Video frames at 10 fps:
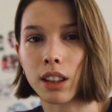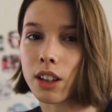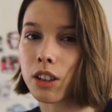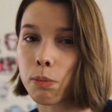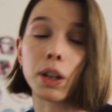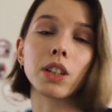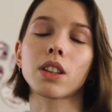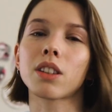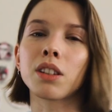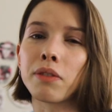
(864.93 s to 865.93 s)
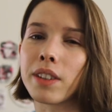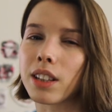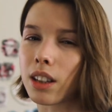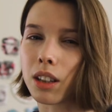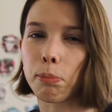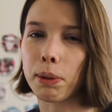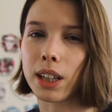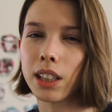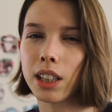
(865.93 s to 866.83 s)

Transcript: They just breach the surface a little bit.